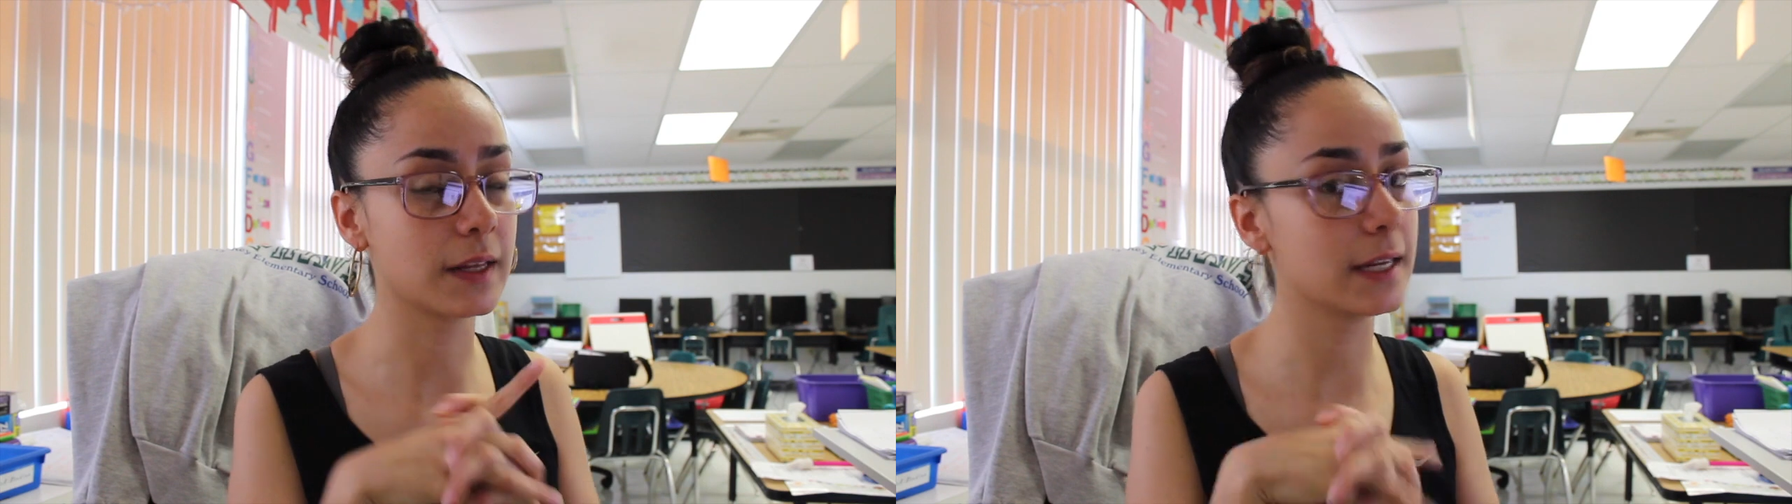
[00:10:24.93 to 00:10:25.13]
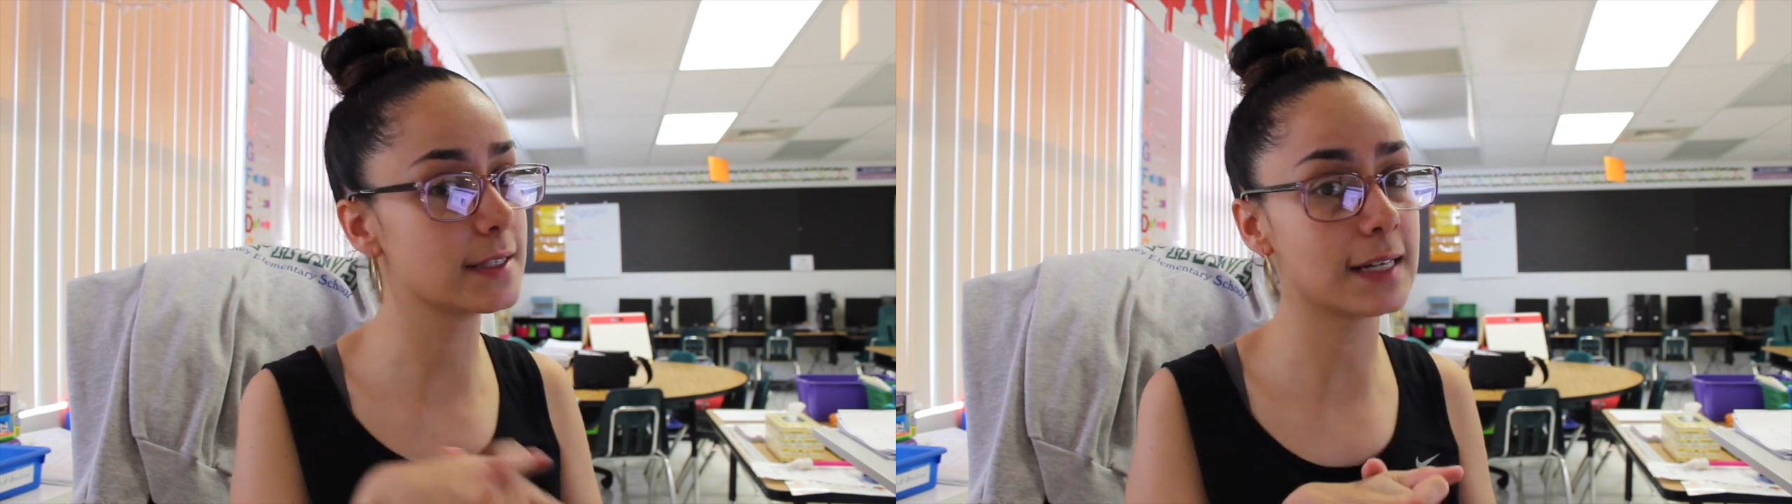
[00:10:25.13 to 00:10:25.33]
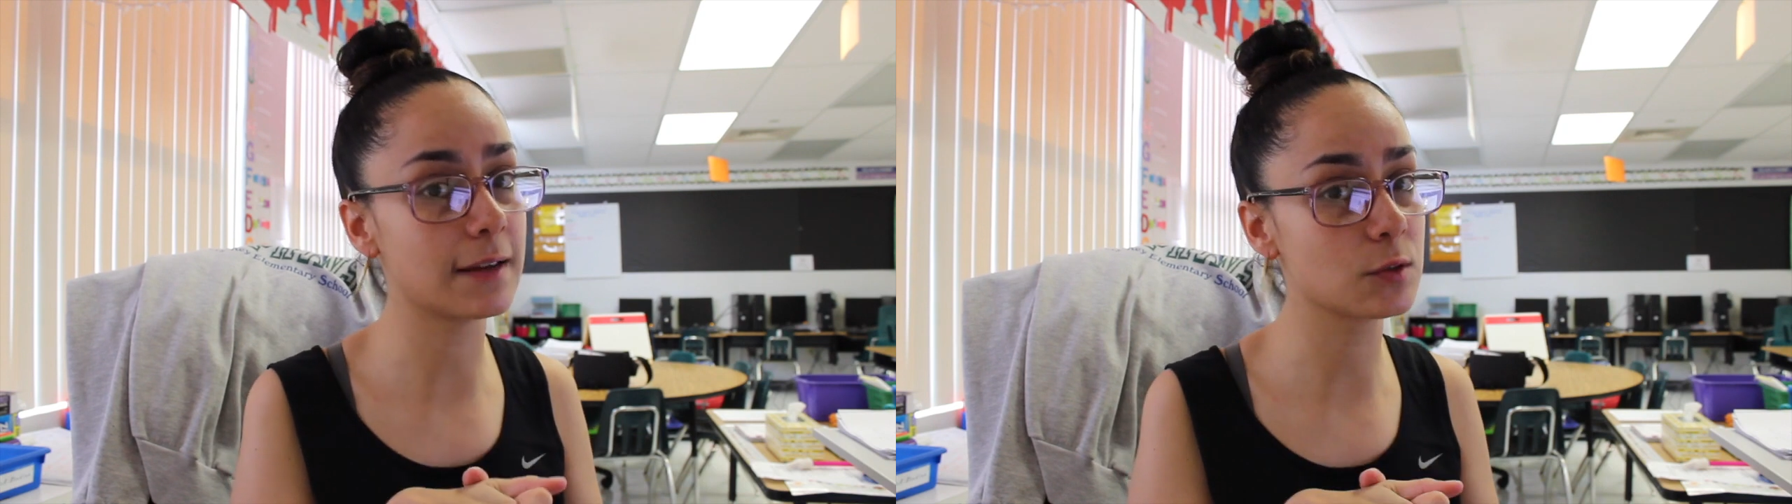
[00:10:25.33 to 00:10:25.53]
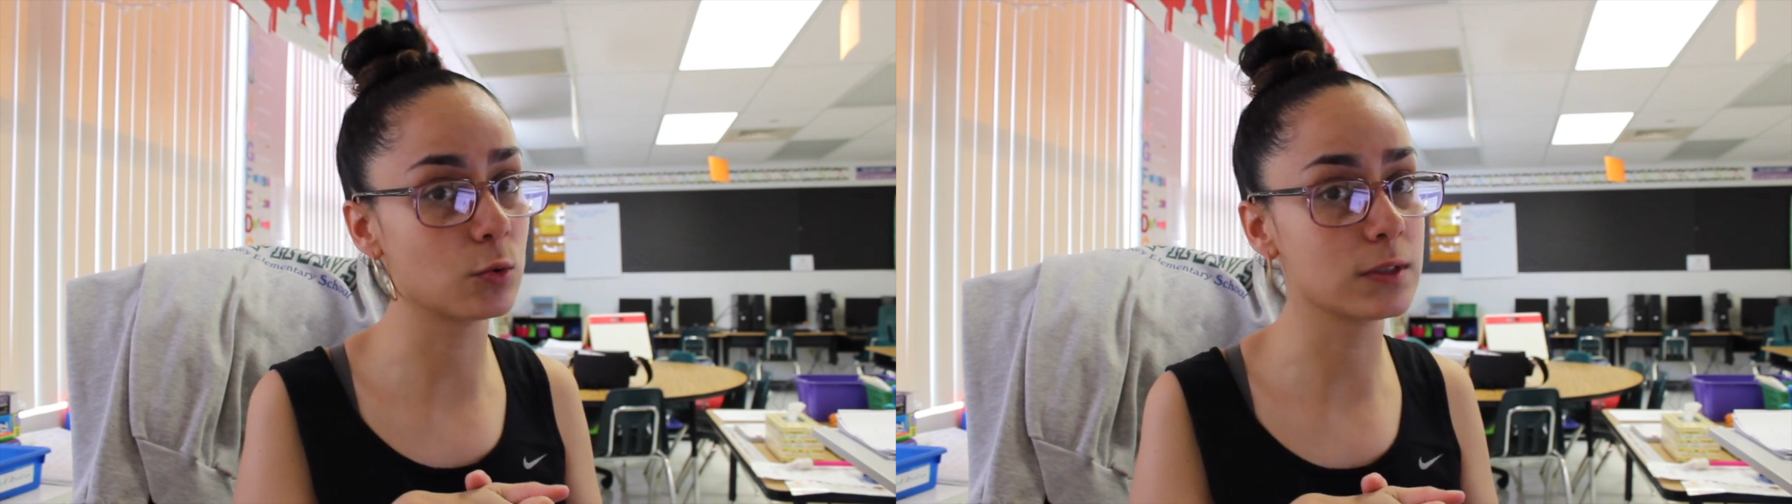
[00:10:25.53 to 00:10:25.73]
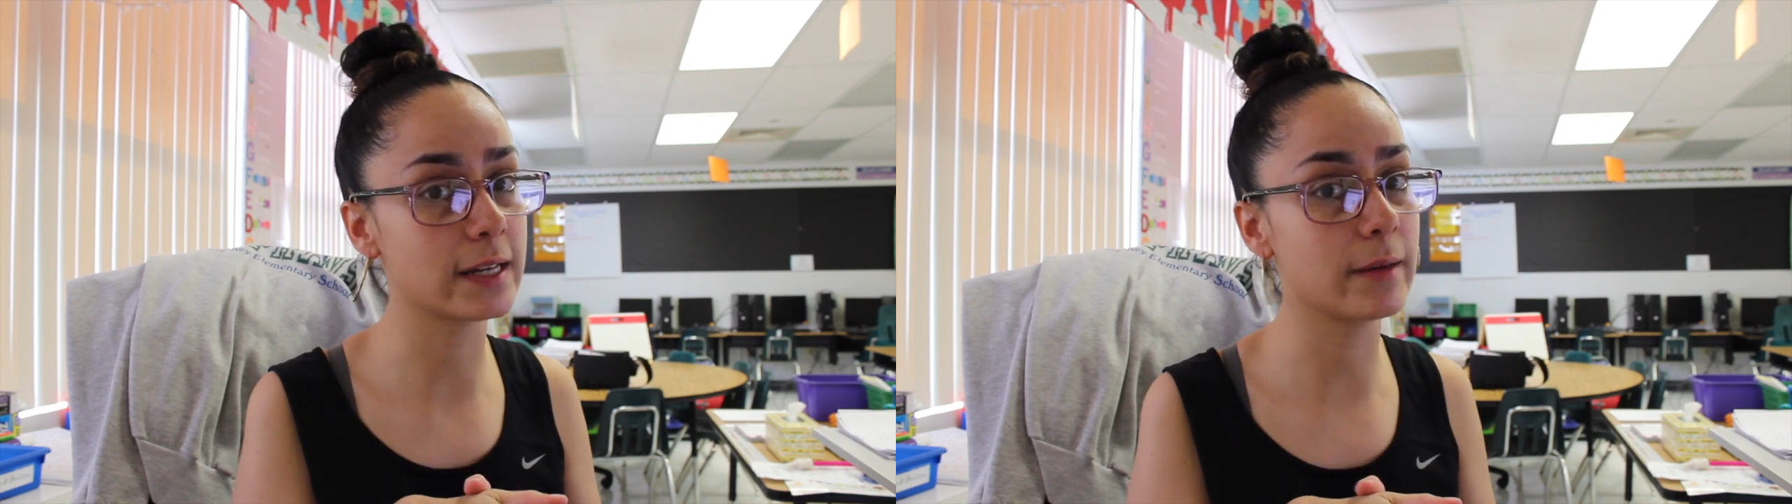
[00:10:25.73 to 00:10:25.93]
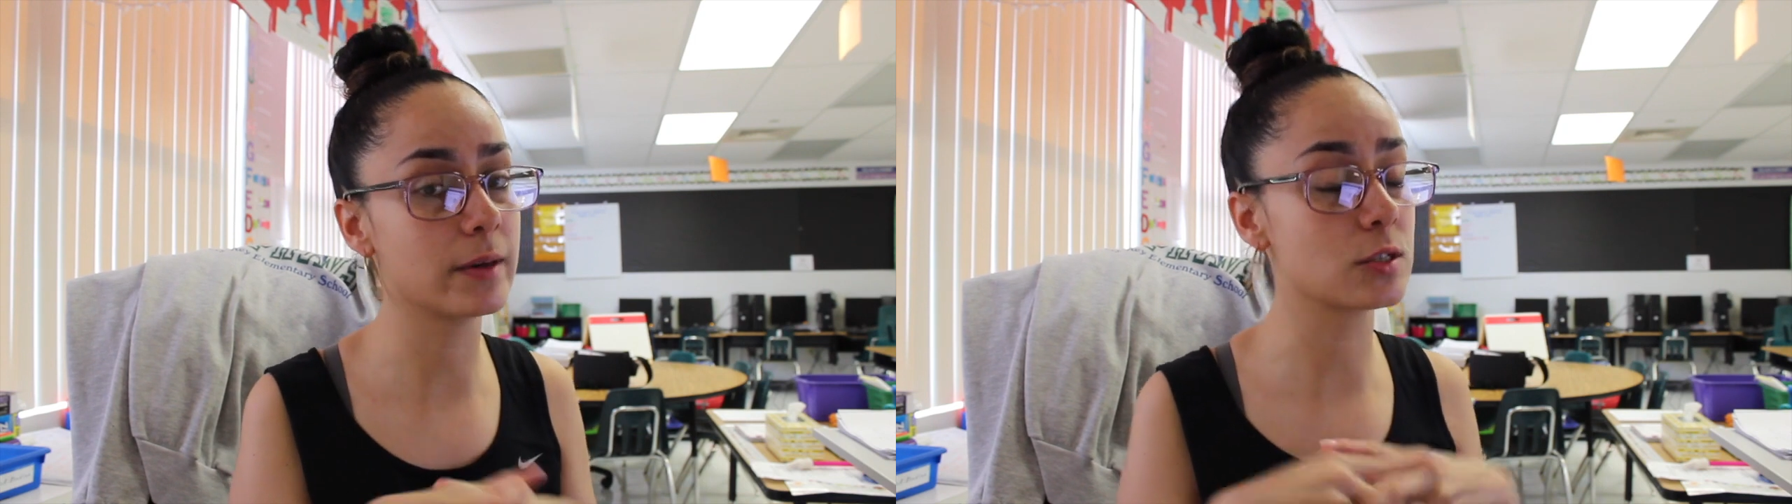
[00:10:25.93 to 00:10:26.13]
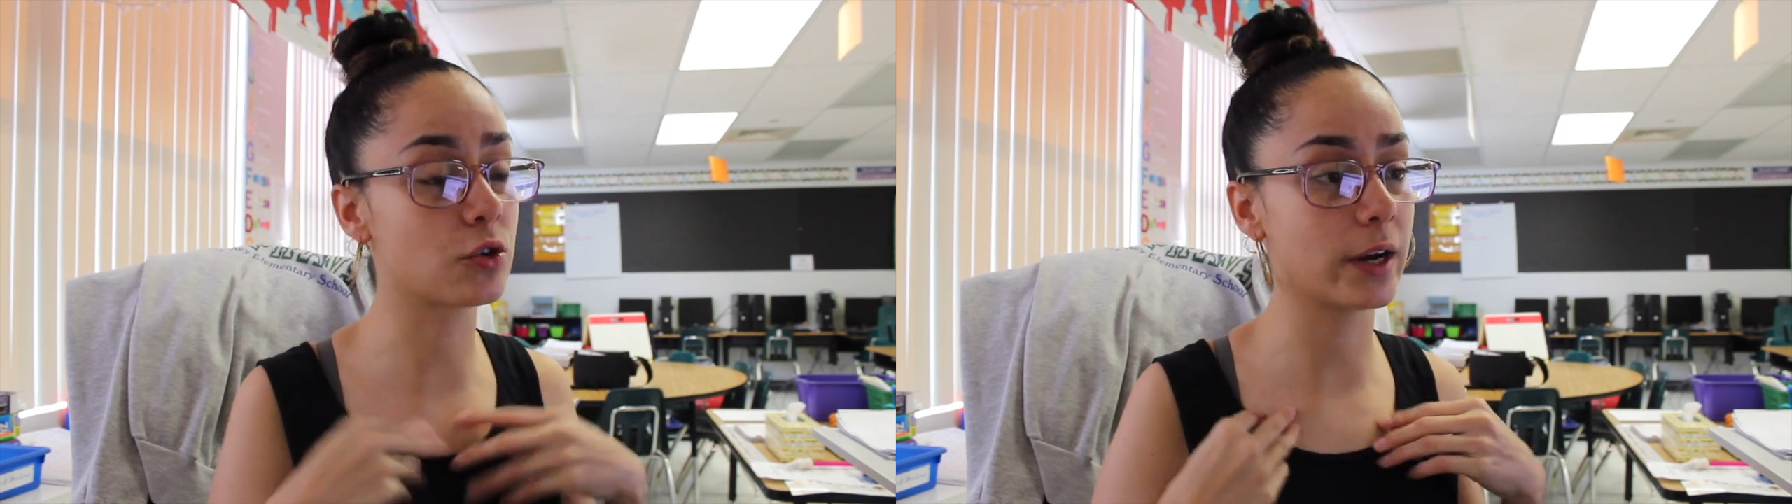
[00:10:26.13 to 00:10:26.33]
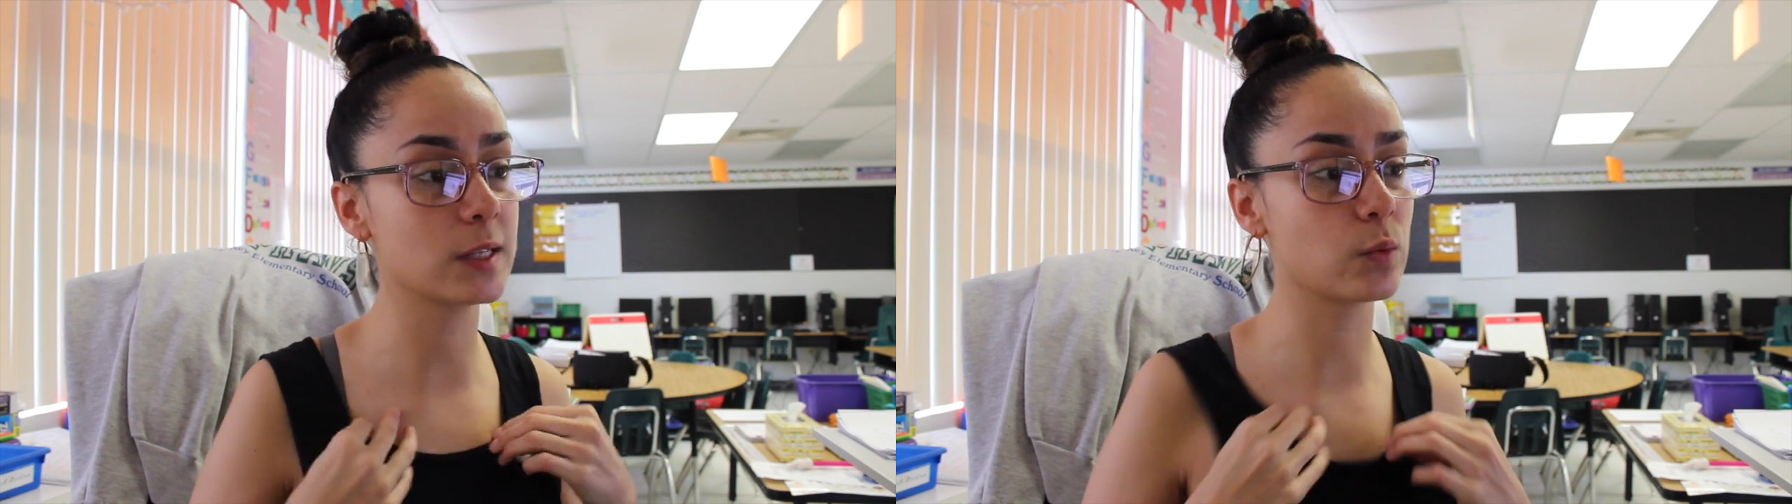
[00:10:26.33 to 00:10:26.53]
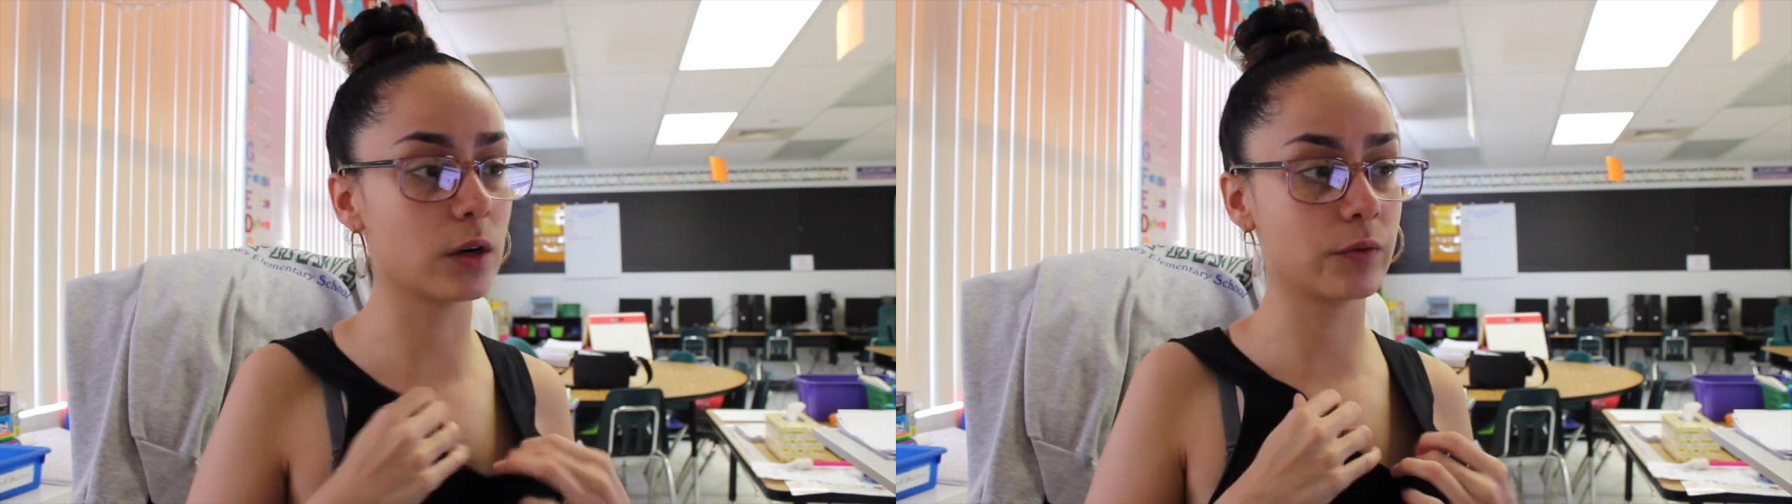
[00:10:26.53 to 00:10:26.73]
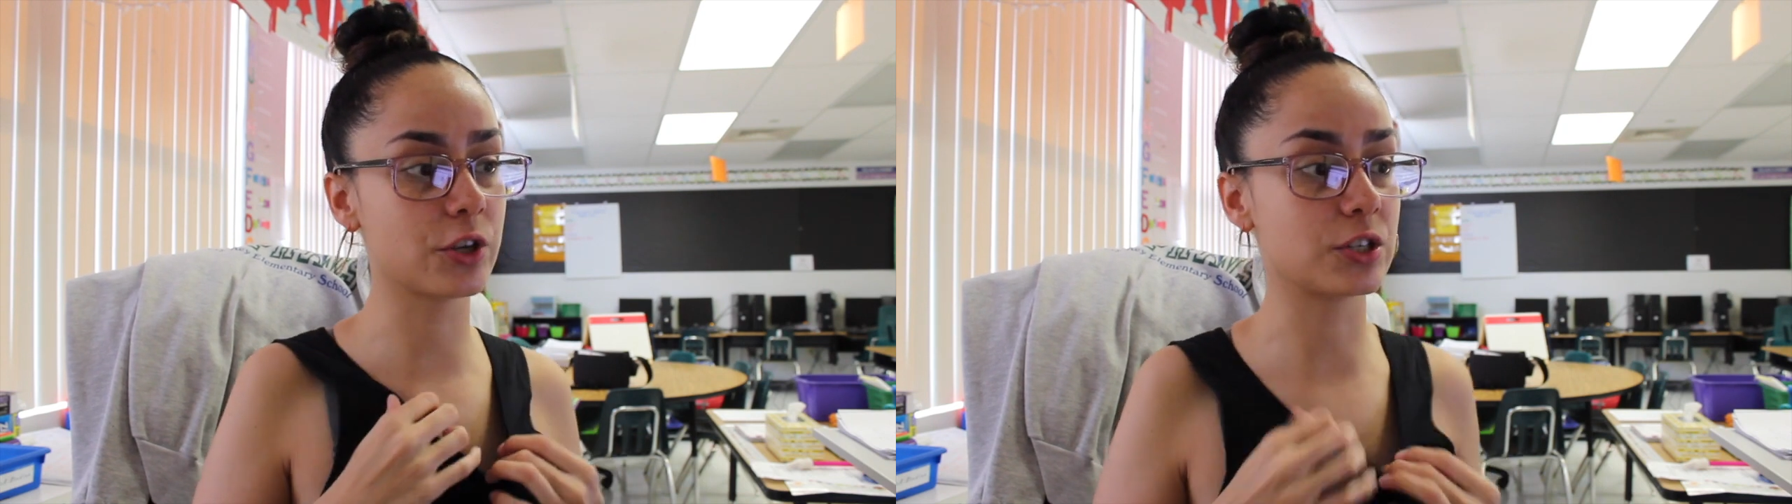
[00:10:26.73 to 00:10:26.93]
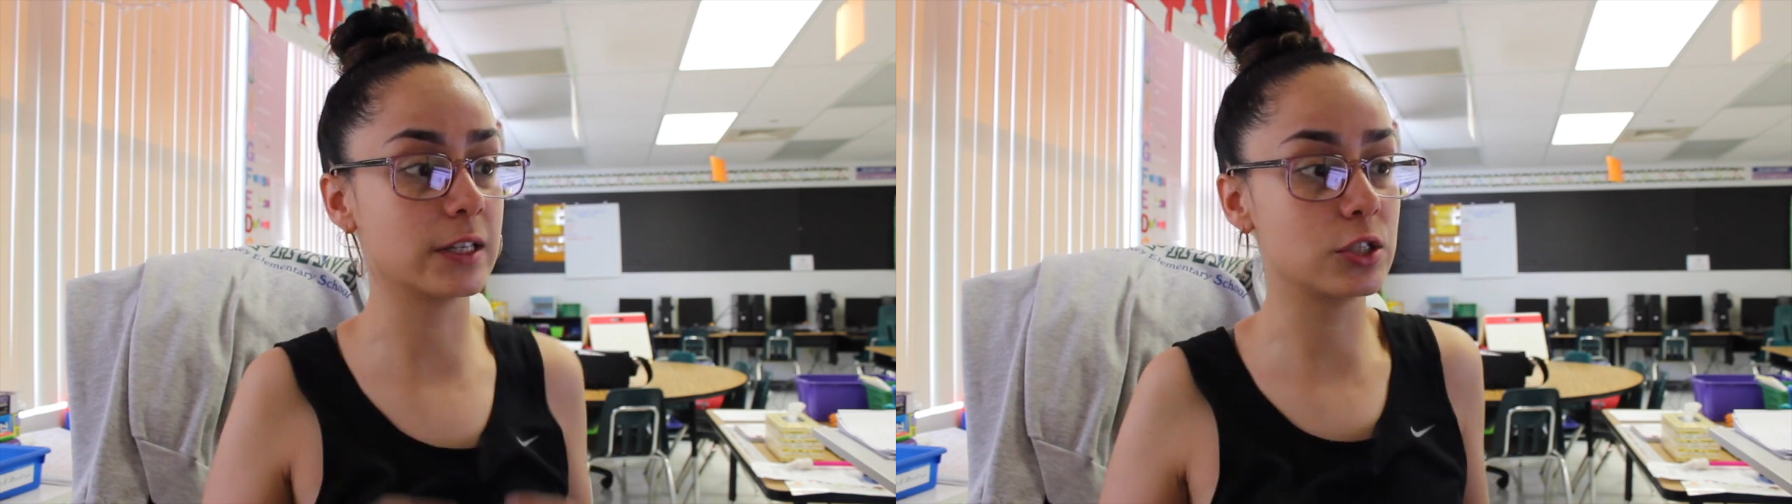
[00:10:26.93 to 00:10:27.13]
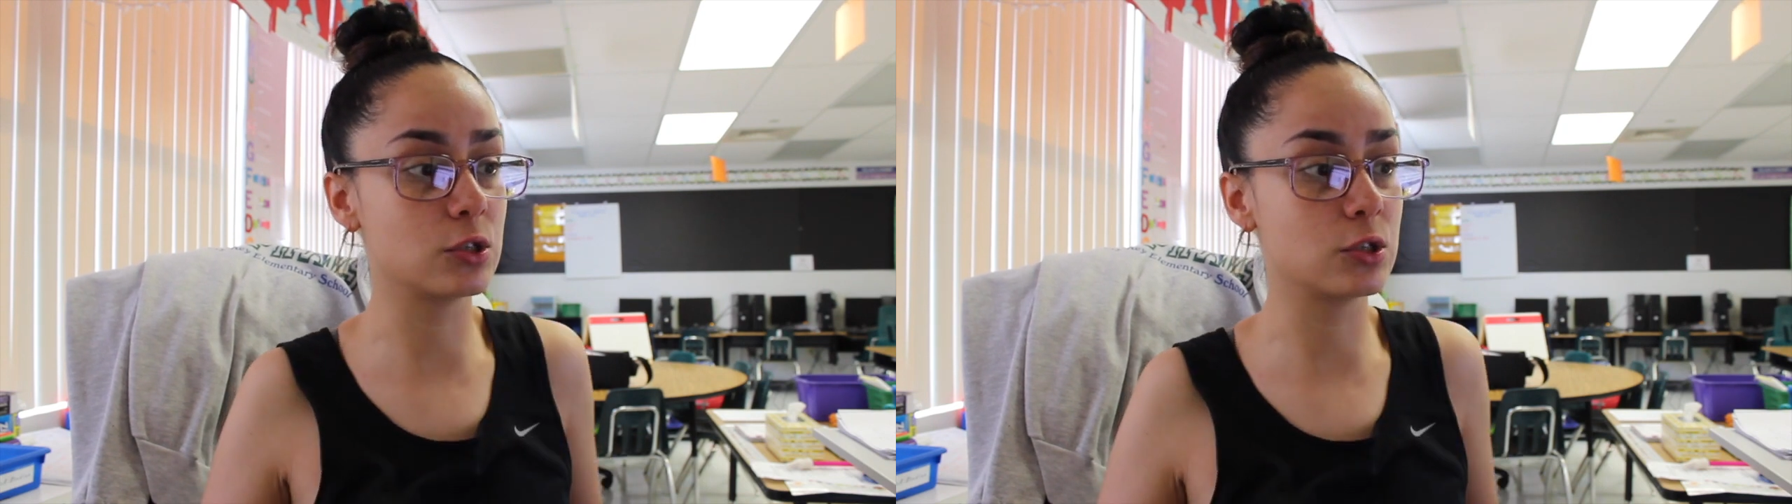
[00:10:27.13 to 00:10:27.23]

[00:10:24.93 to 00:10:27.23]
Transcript: The kids didn't have school today because grades were originally